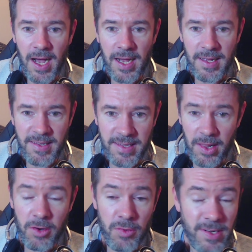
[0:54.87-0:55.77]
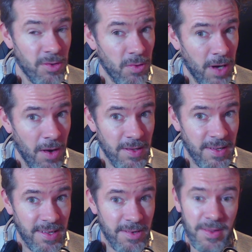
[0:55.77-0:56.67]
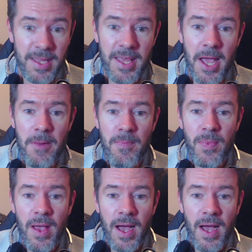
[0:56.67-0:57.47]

Stellar Crystal currencies are in the game.